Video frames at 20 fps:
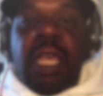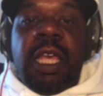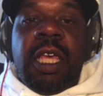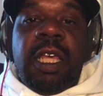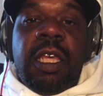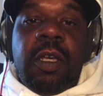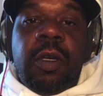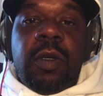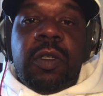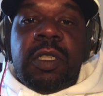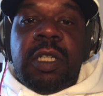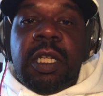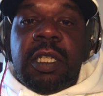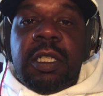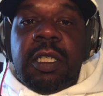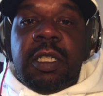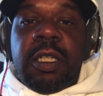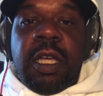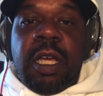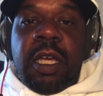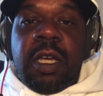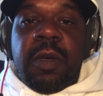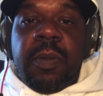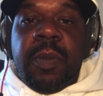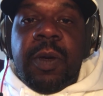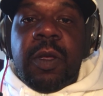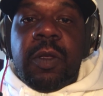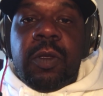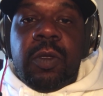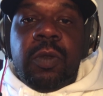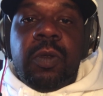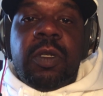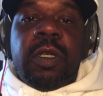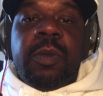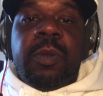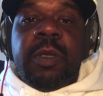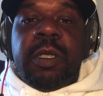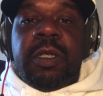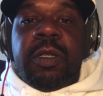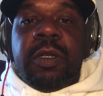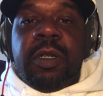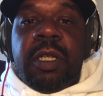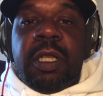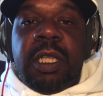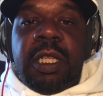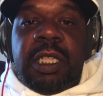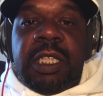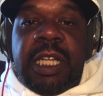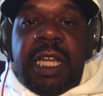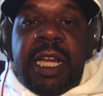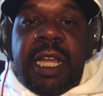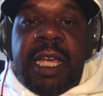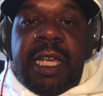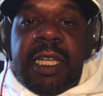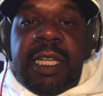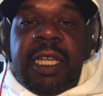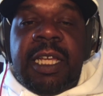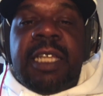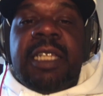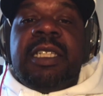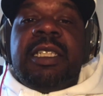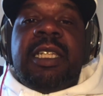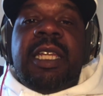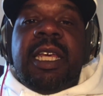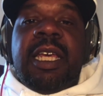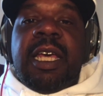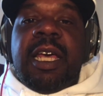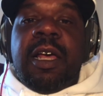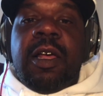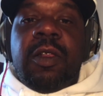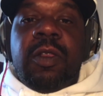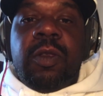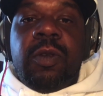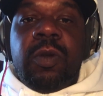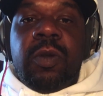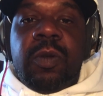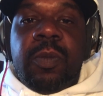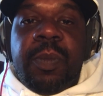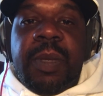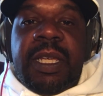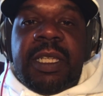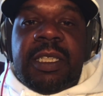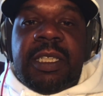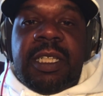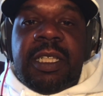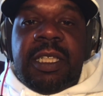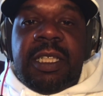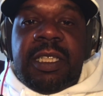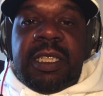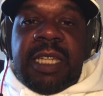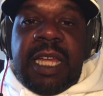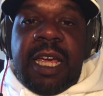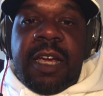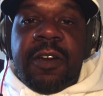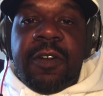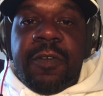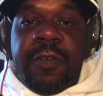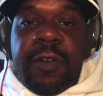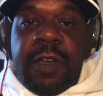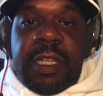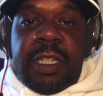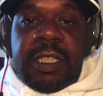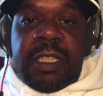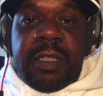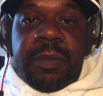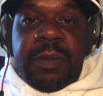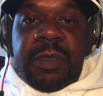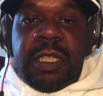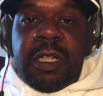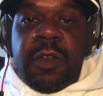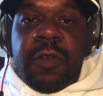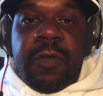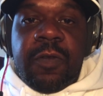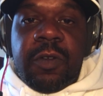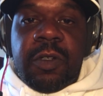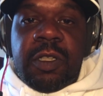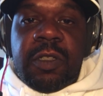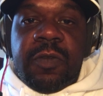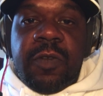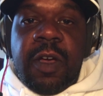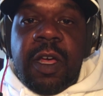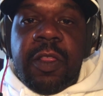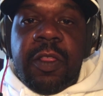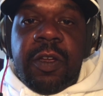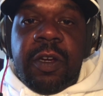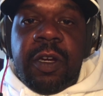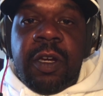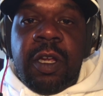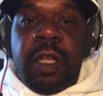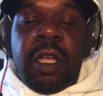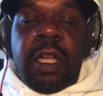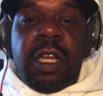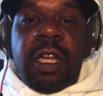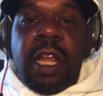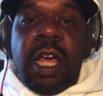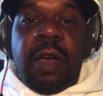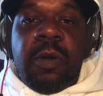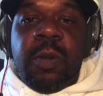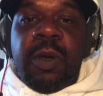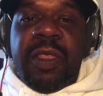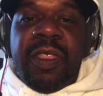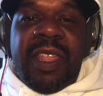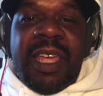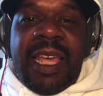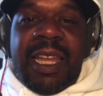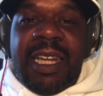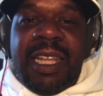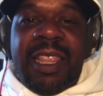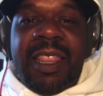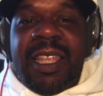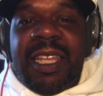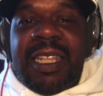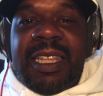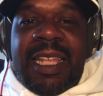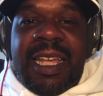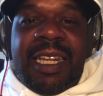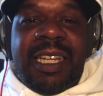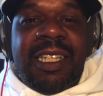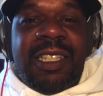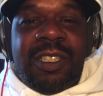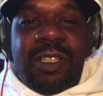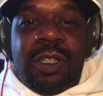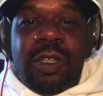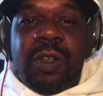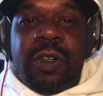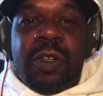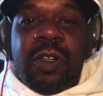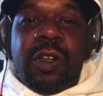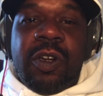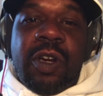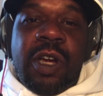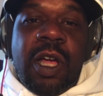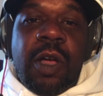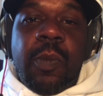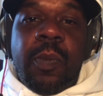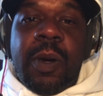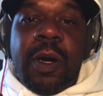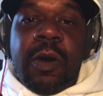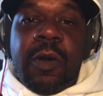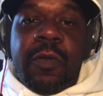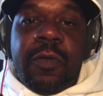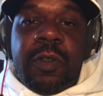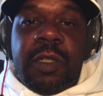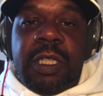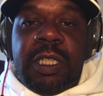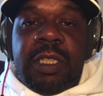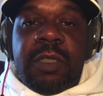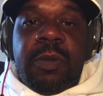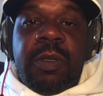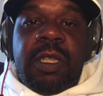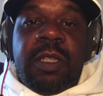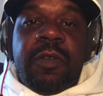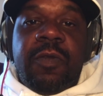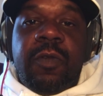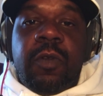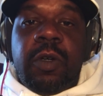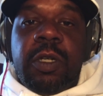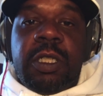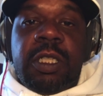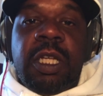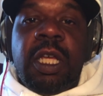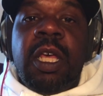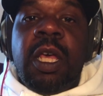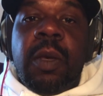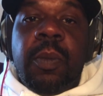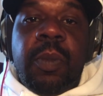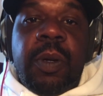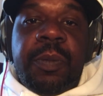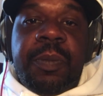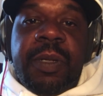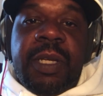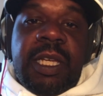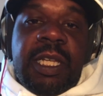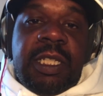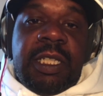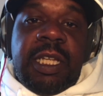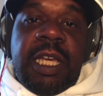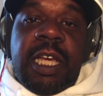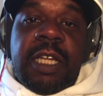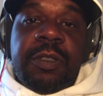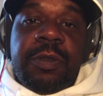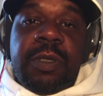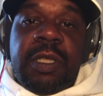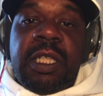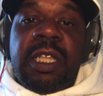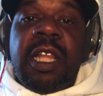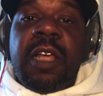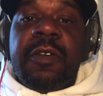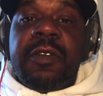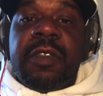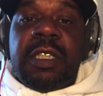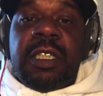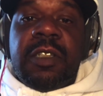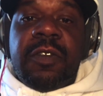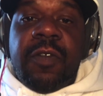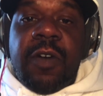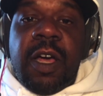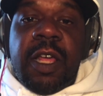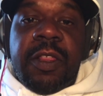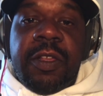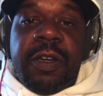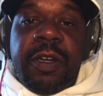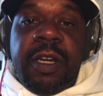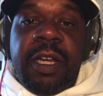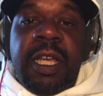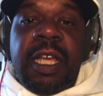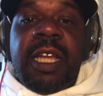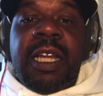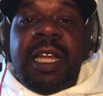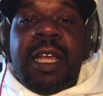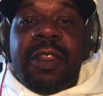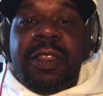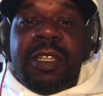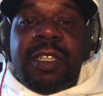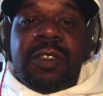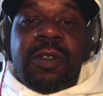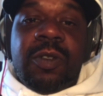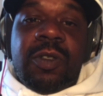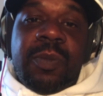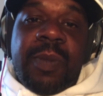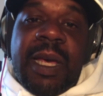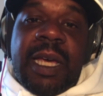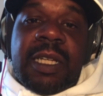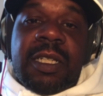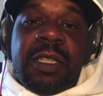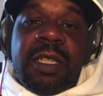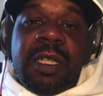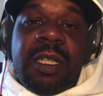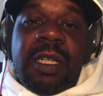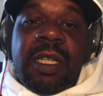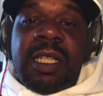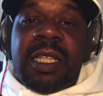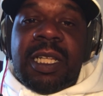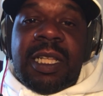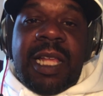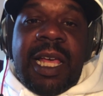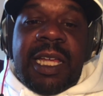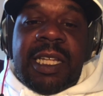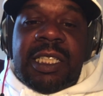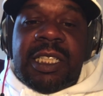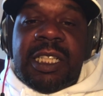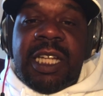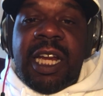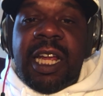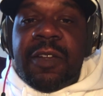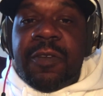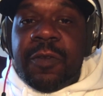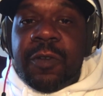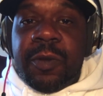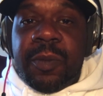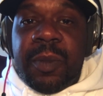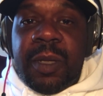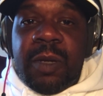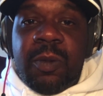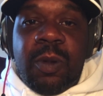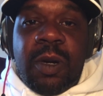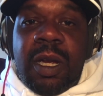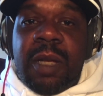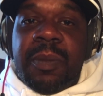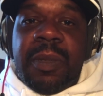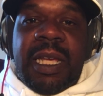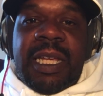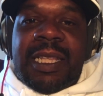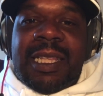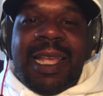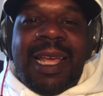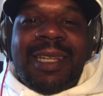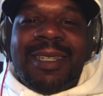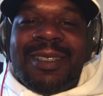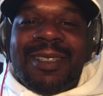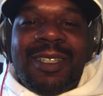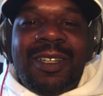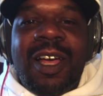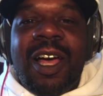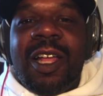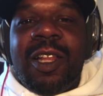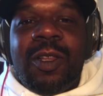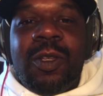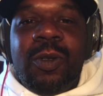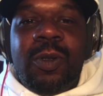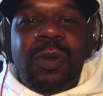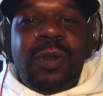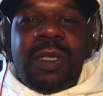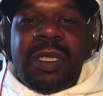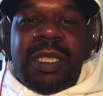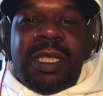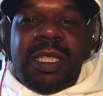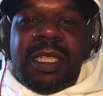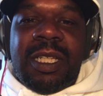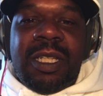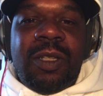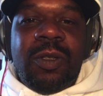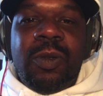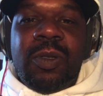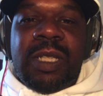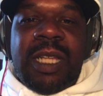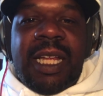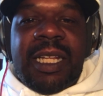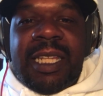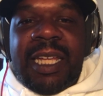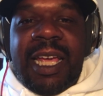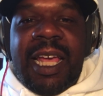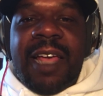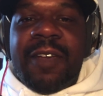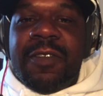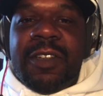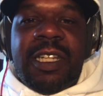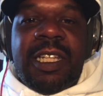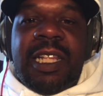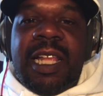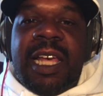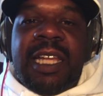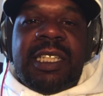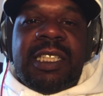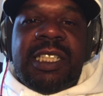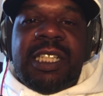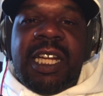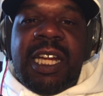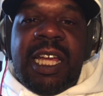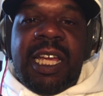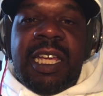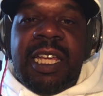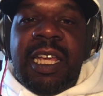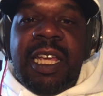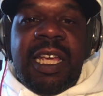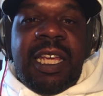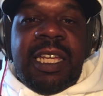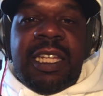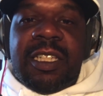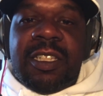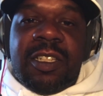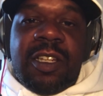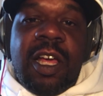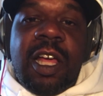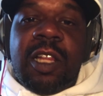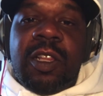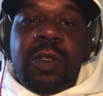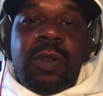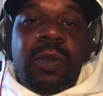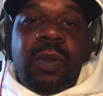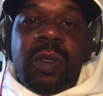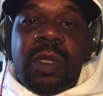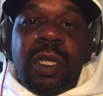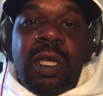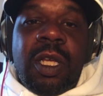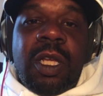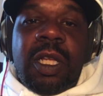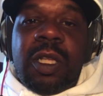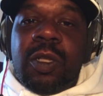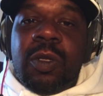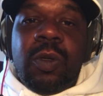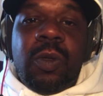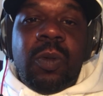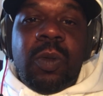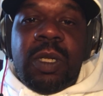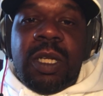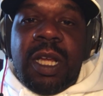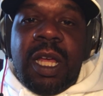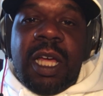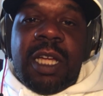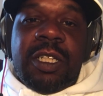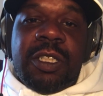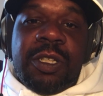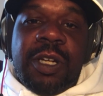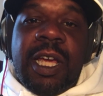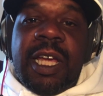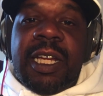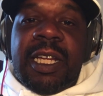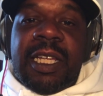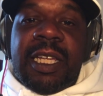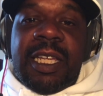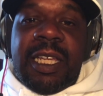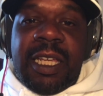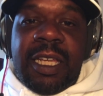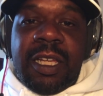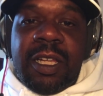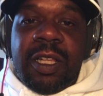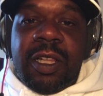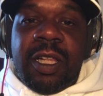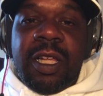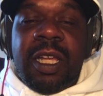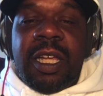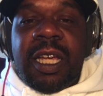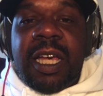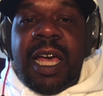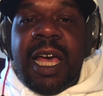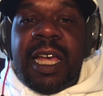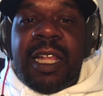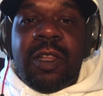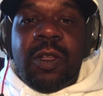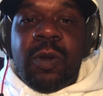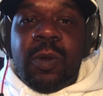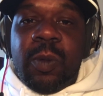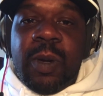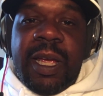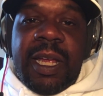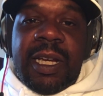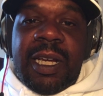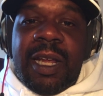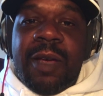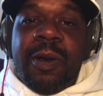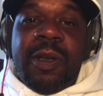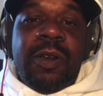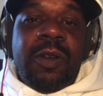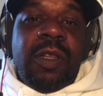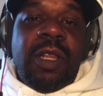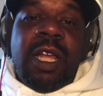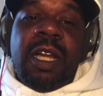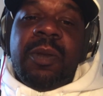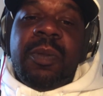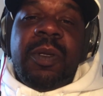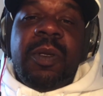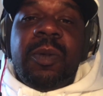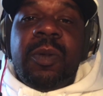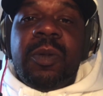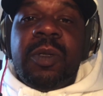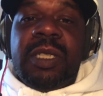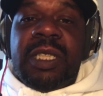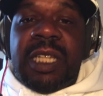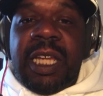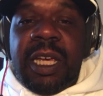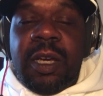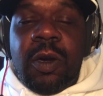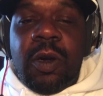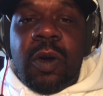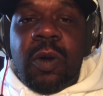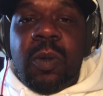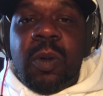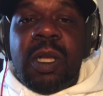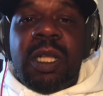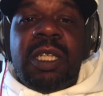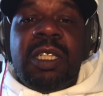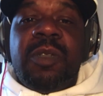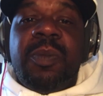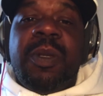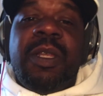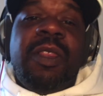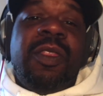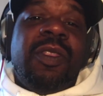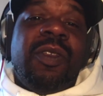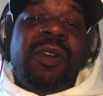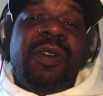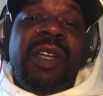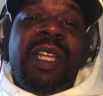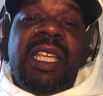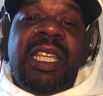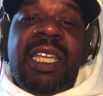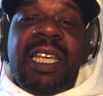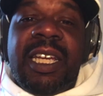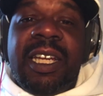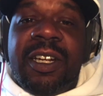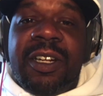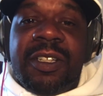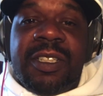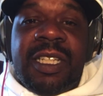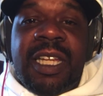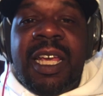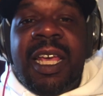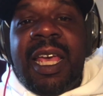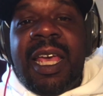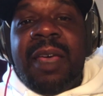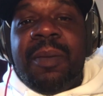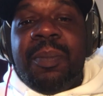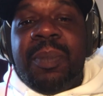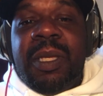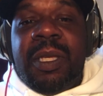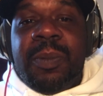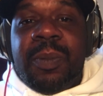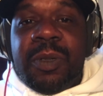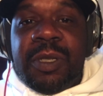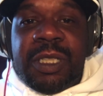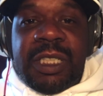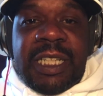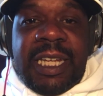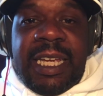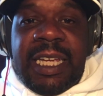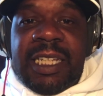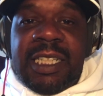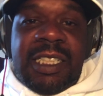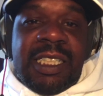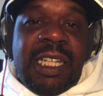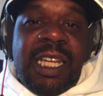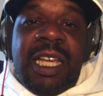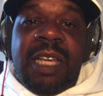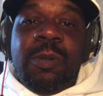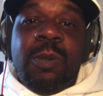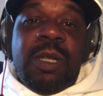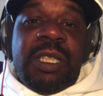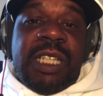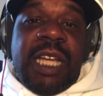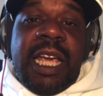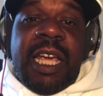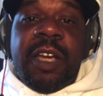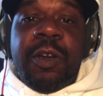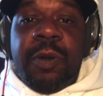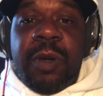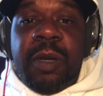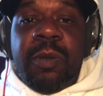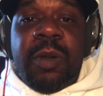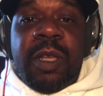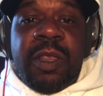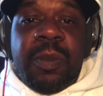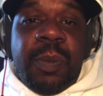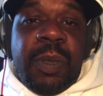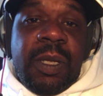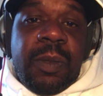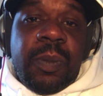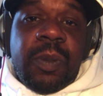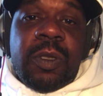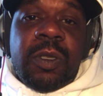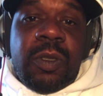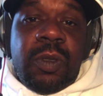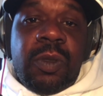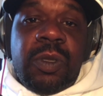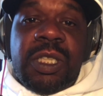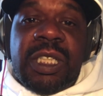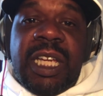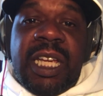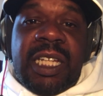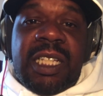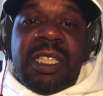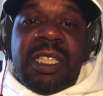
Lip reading: He goes on to talk about Luke in Return of the Jedi, saying how Luke basically sacrificed himself for his father, not with anything that he's learned or how powerful he is with the Force, but because he actually loves his father. Now, this goes back to The Last Jedi for me, where I'm like, that's not Luke. The Luke that they have in The Last Jedi is not Luke. Luke would not try to kill Kylo Ren. Now, I know a lot of people will say, oh, well, it's been 30 years and people change, which I agree with. People do change.